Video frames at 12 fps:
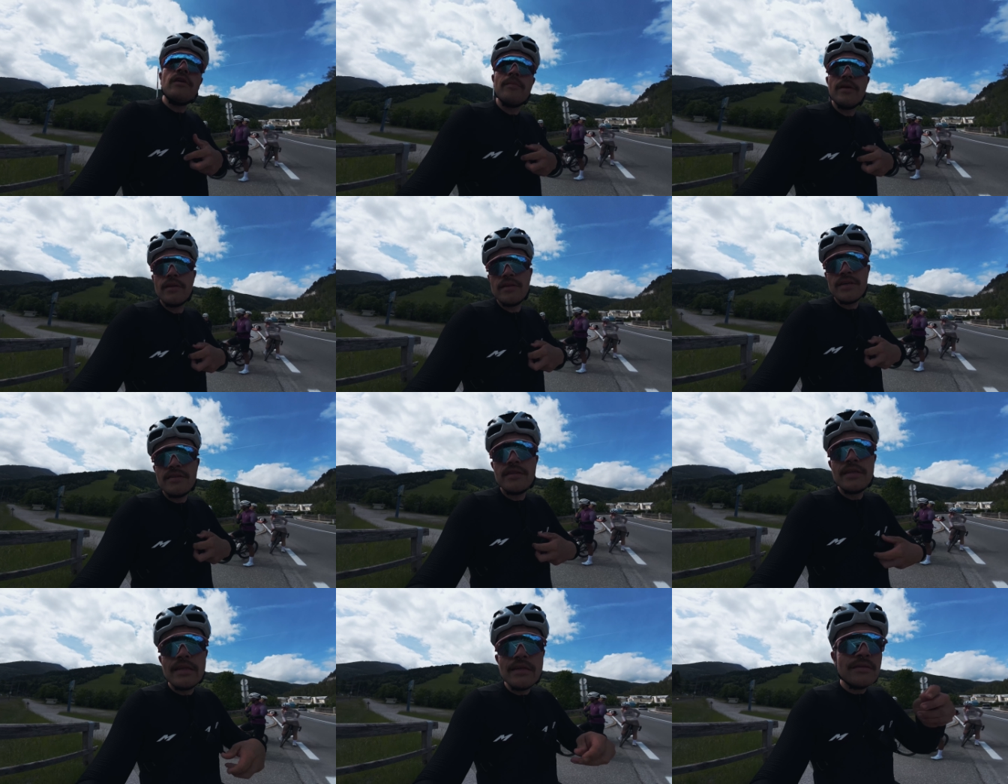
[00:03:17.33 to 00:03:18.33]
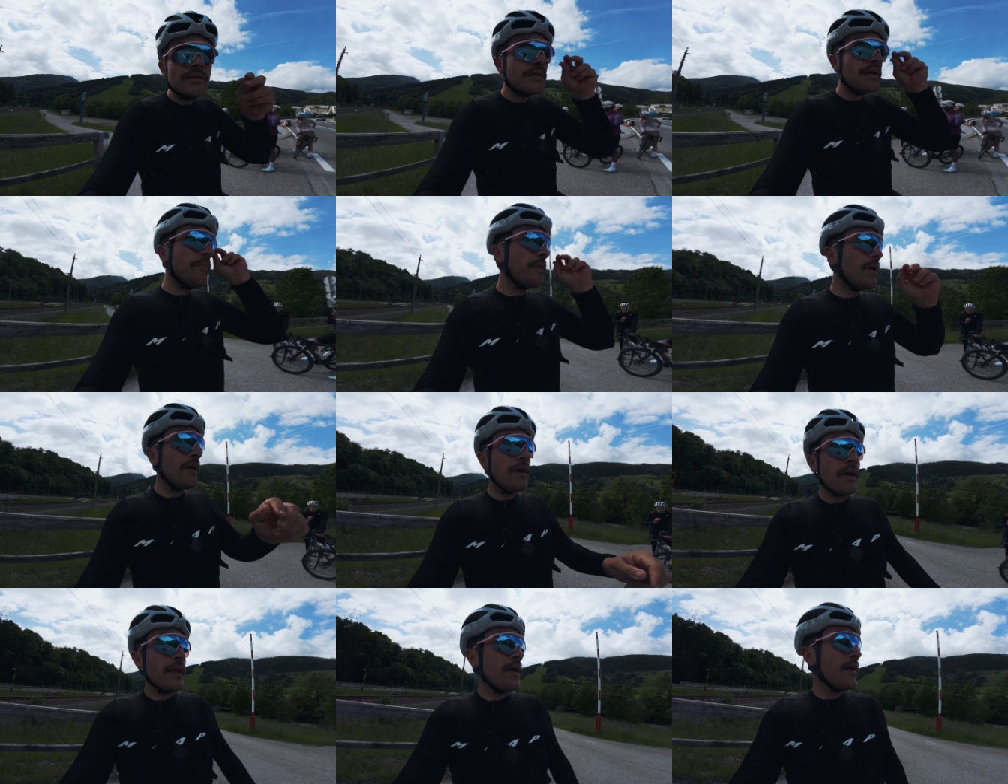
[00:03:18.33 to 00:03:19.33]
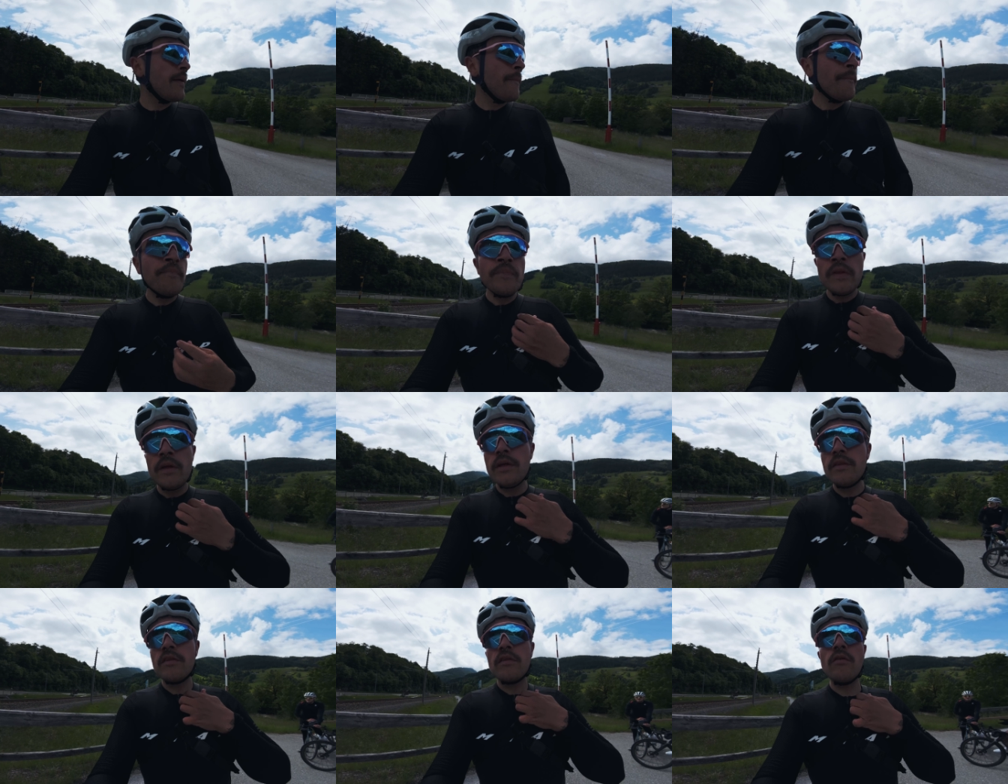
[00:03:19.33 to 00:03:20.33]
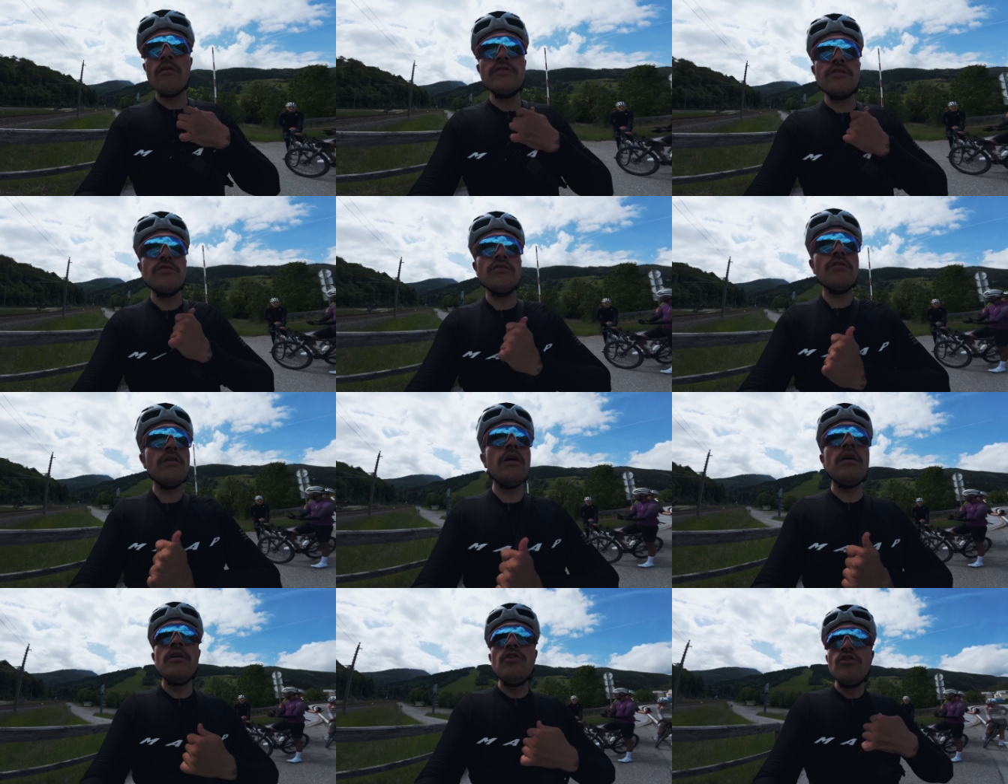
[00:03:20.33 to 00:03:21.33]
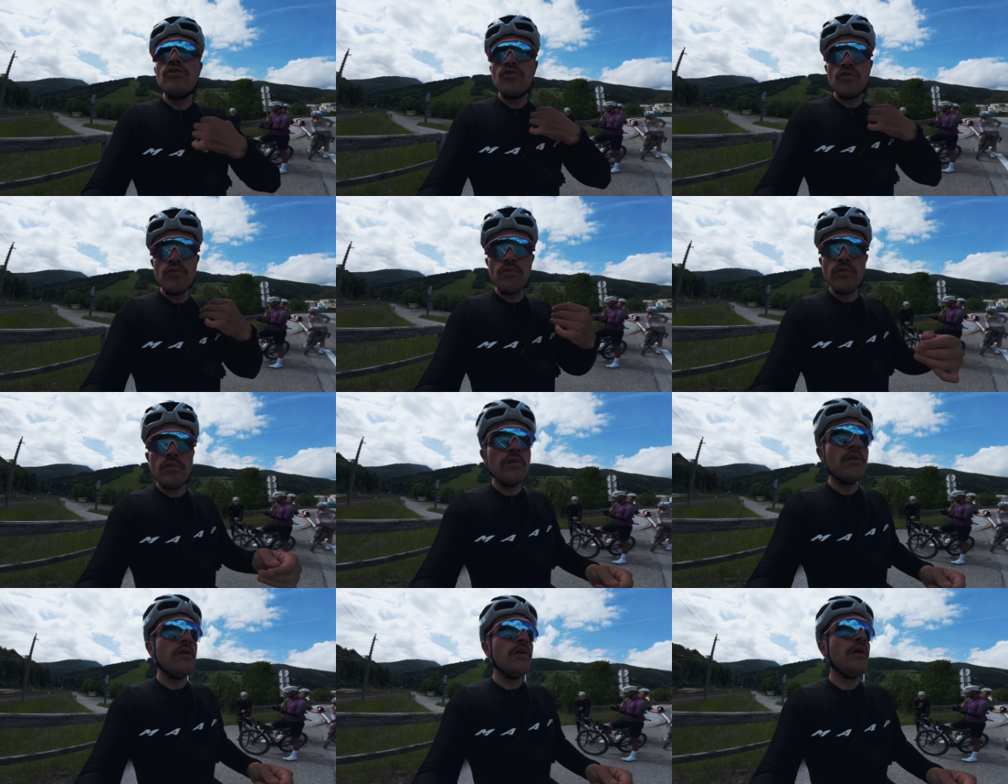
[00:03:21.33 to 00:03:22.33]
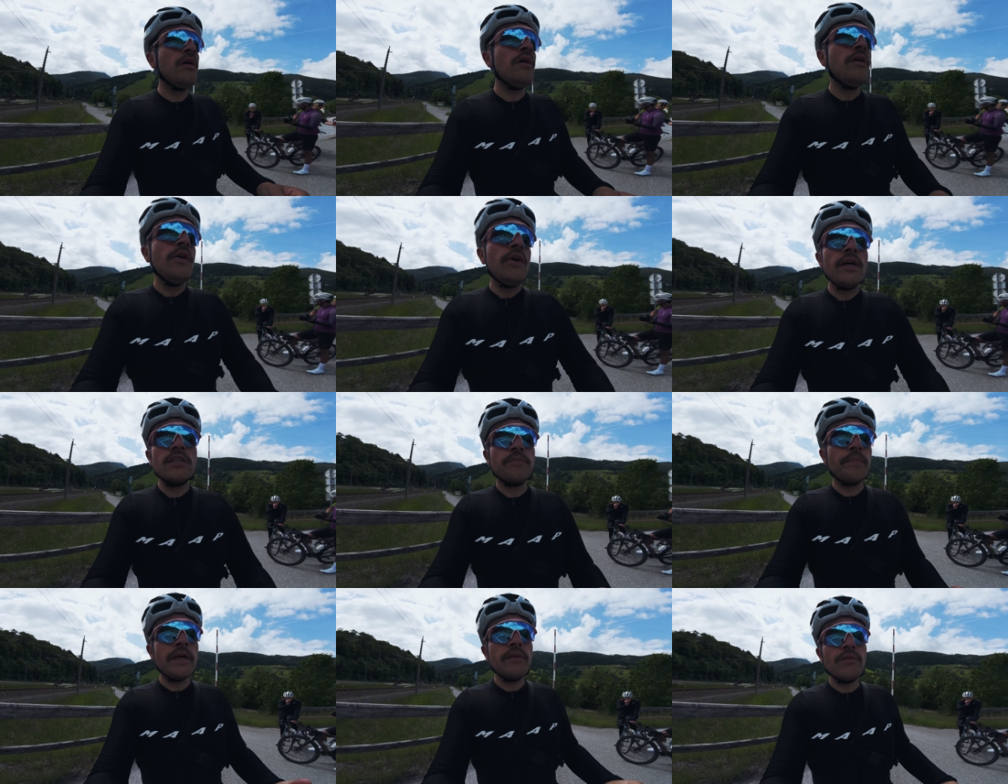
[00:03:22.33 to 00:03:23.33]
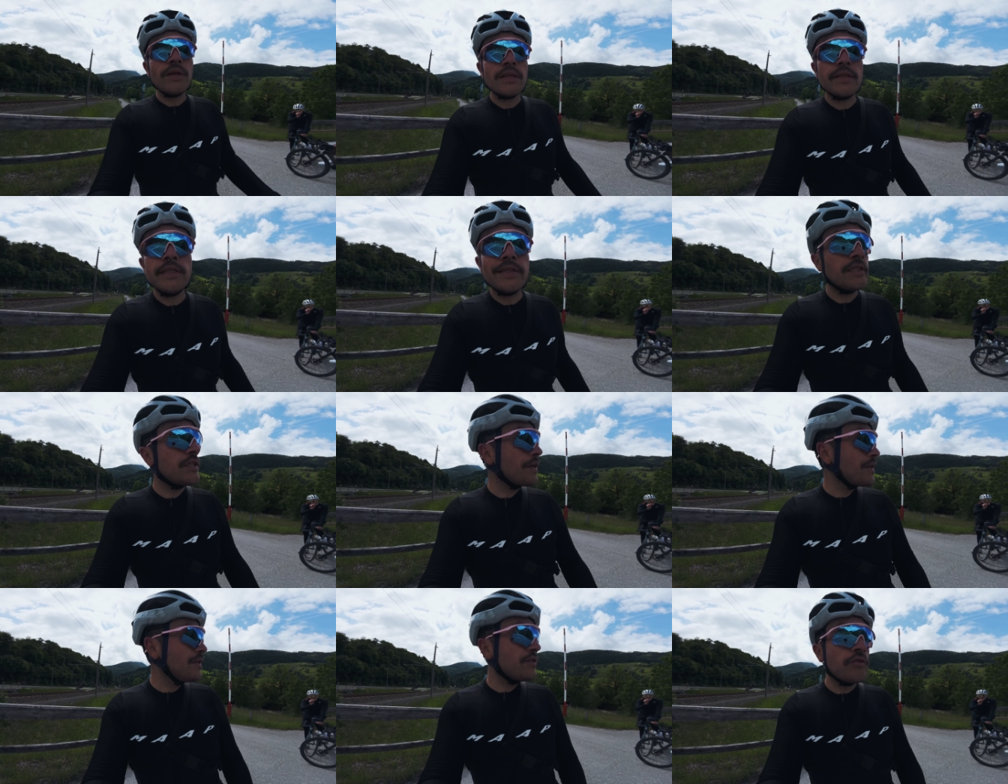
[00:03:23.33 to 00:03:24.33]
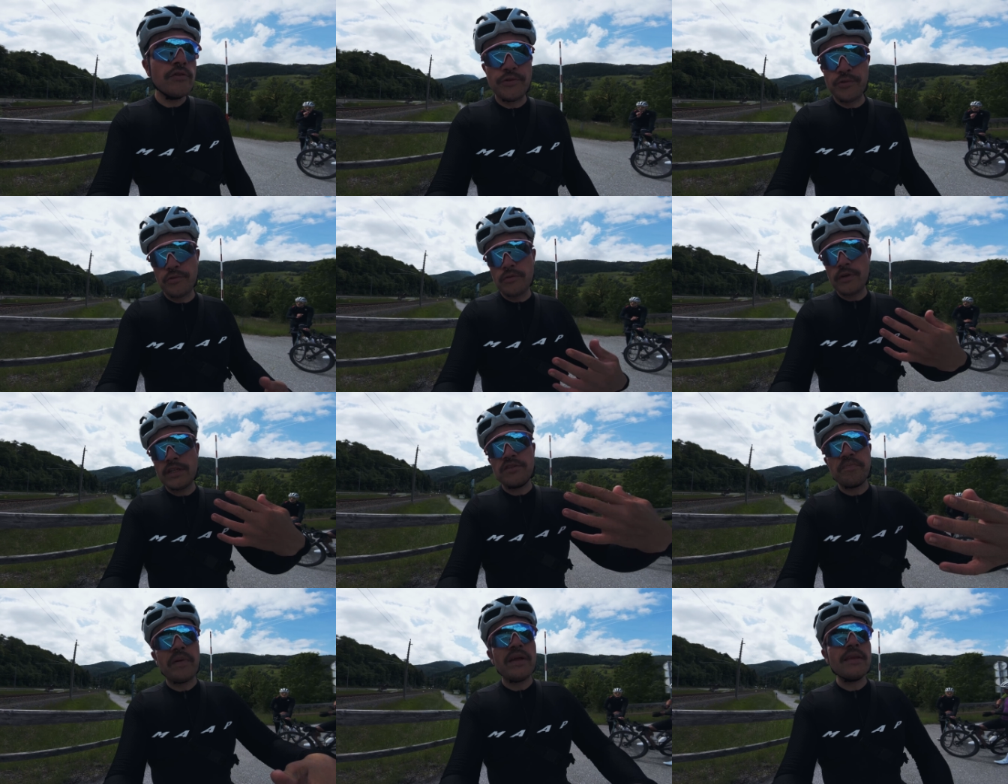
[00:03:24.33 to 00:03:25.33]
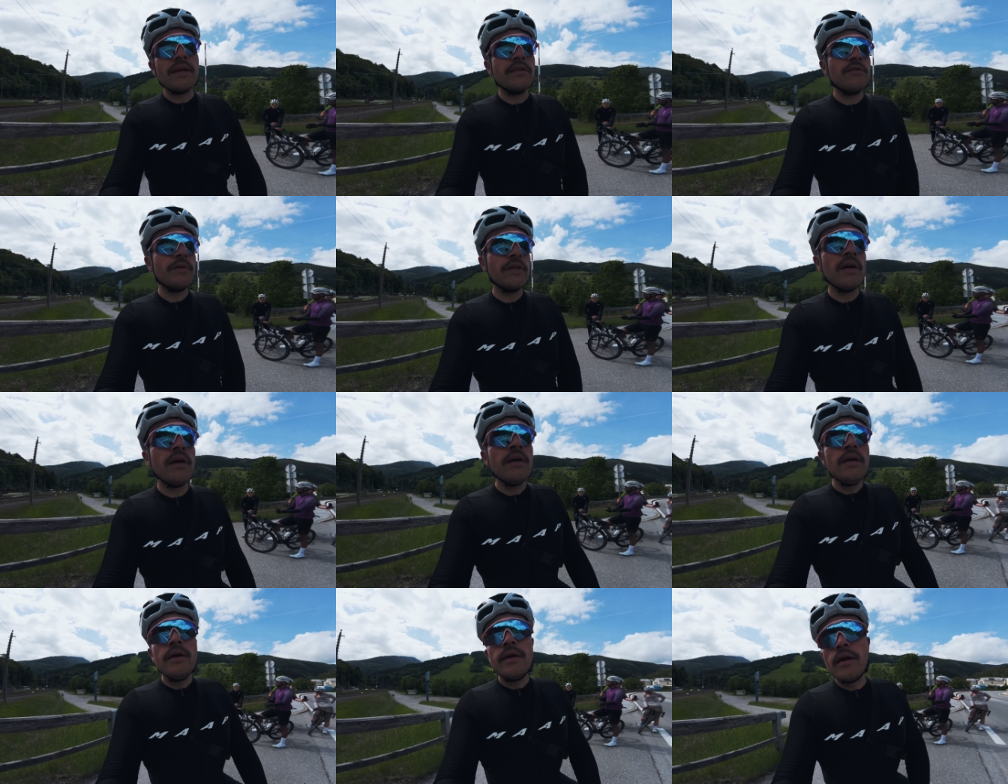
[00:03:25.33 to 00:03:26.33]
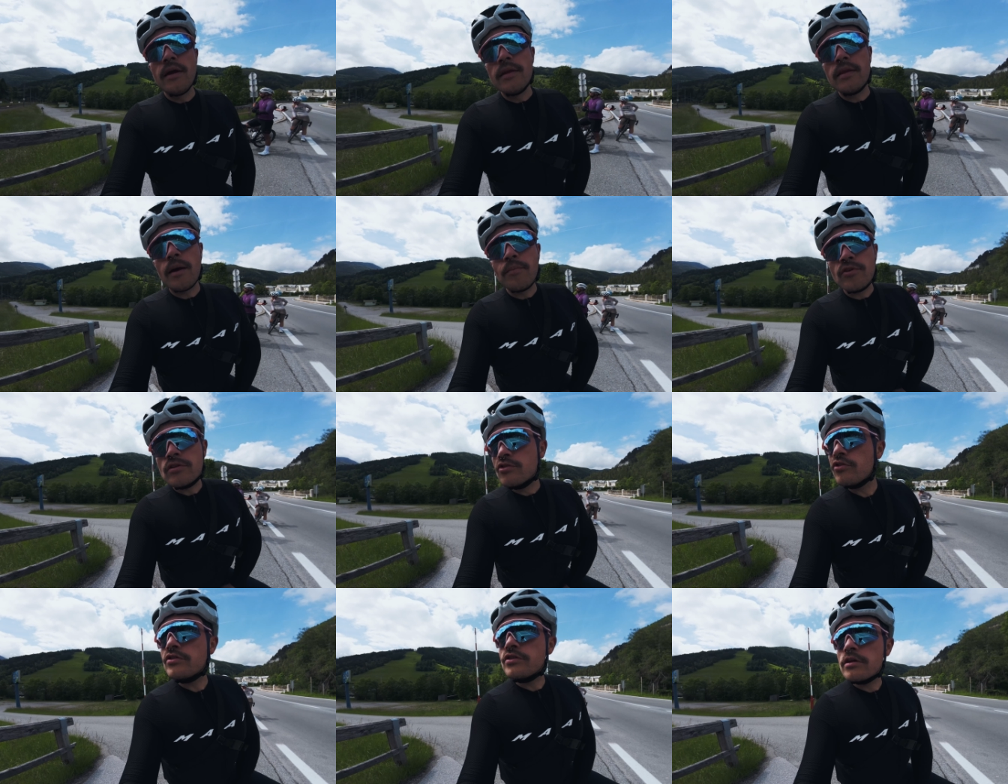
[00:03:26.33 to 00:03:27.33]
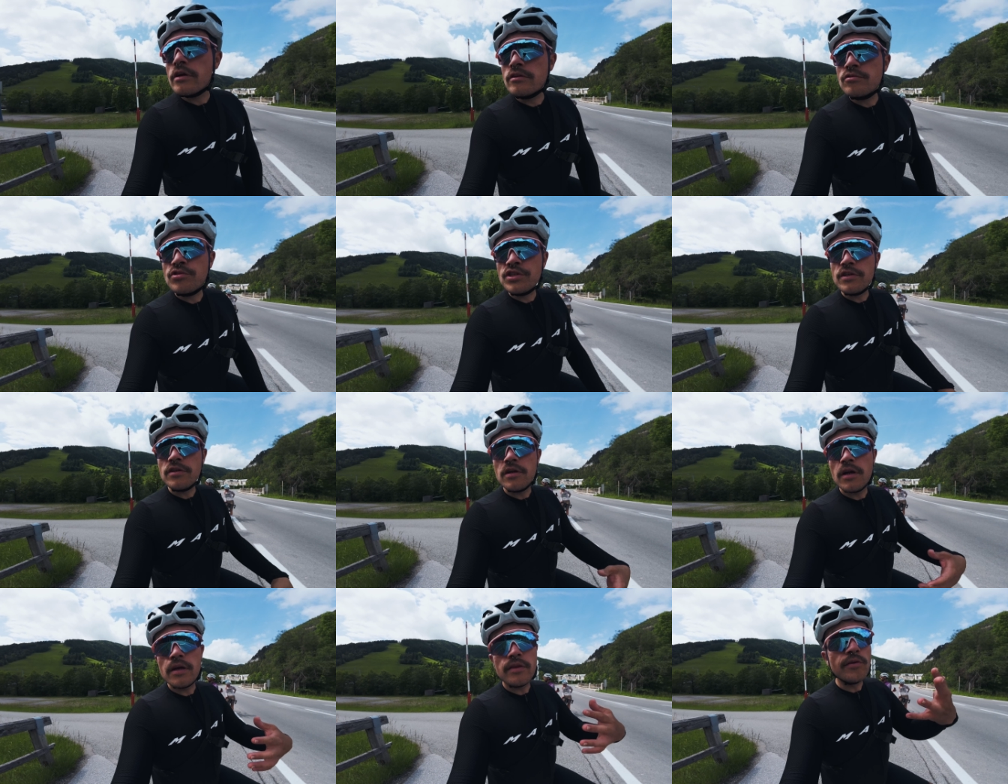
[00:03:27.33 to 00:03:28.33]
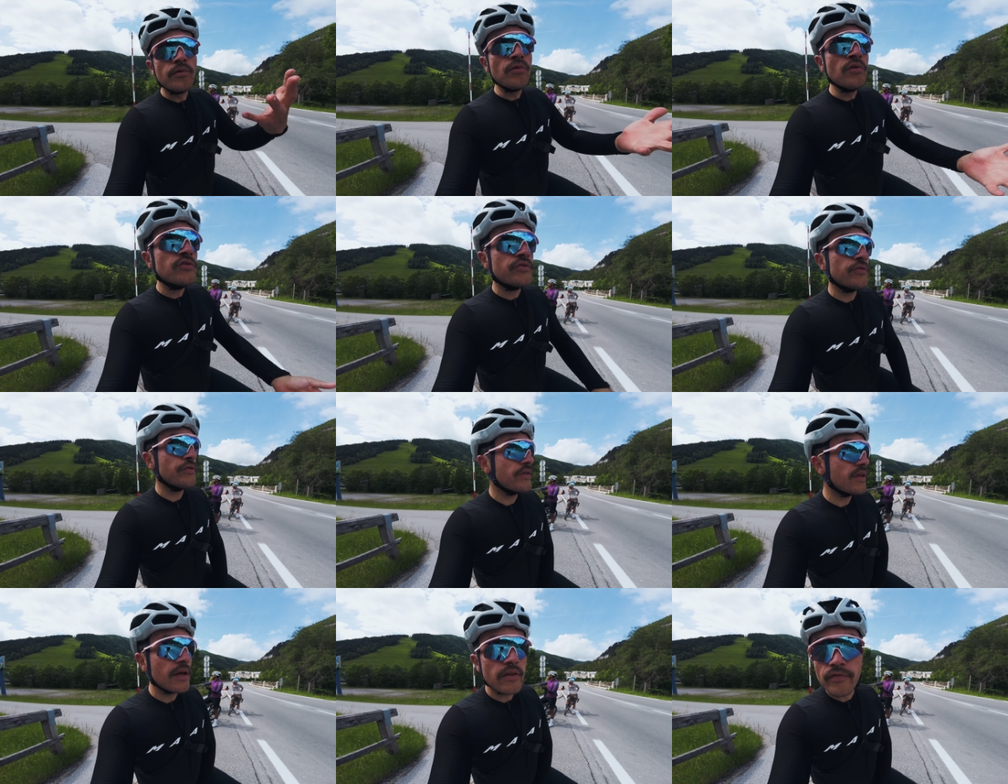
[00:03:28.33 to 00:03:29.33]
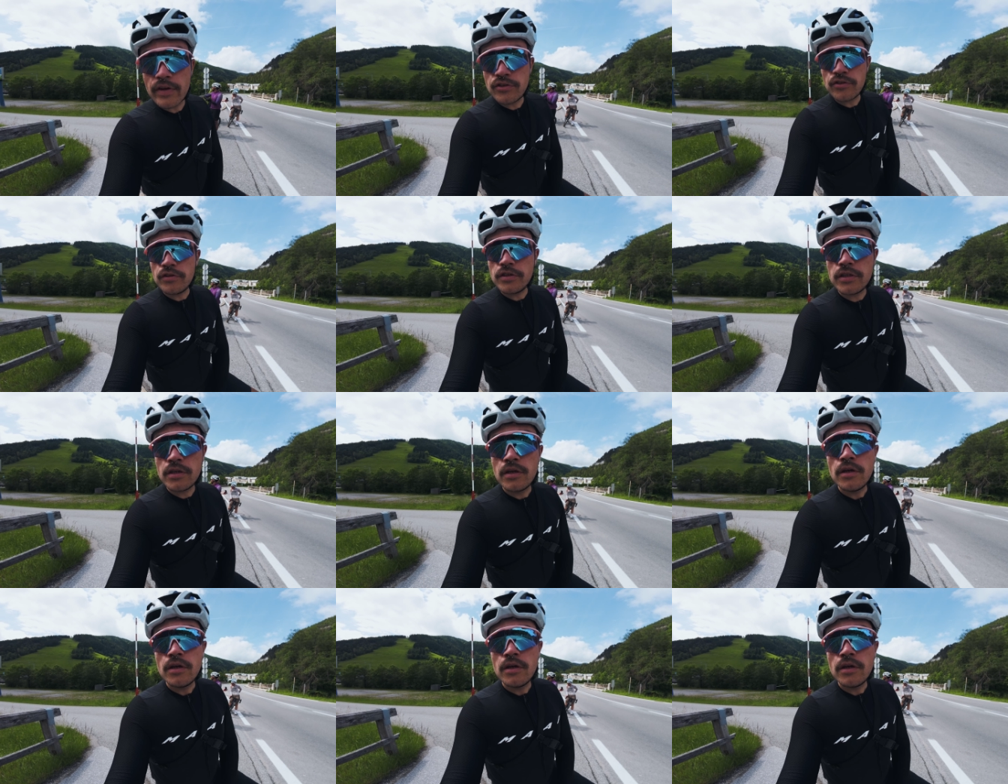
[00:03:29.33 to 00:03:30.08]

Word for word: I mean, yes it is, but it's also to explain you that this channel is going to expand a little bit and I'm not just going to share the routes or the adventures